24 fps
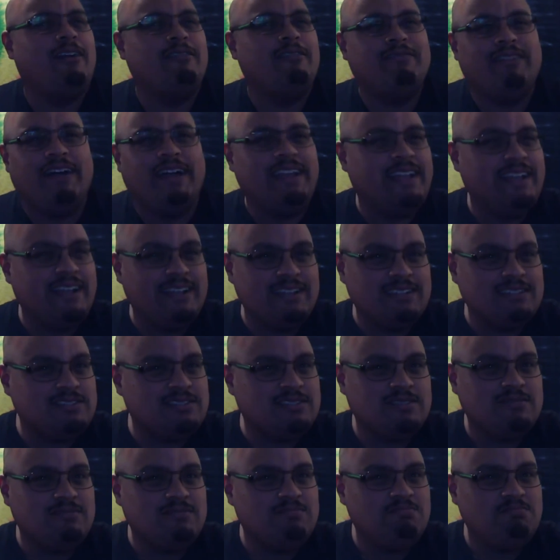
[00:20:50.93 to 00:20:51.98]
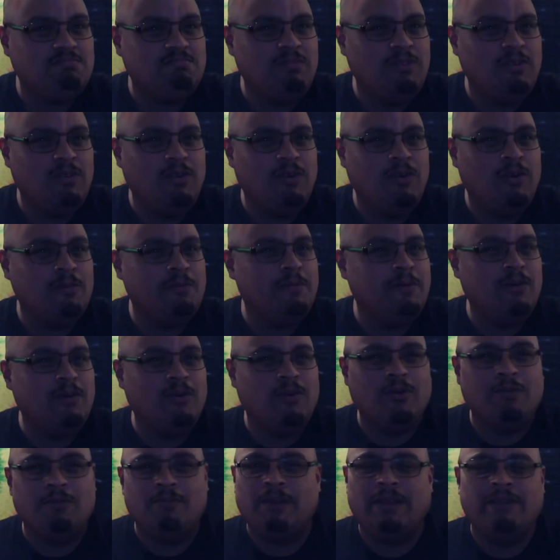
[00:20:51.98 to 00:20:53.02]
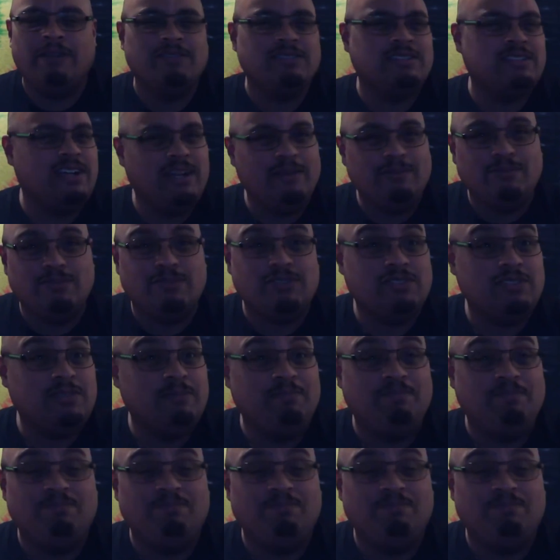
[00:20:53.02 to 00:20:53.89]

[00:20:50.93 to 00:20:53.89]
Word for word: on Vikings or, or medieval times.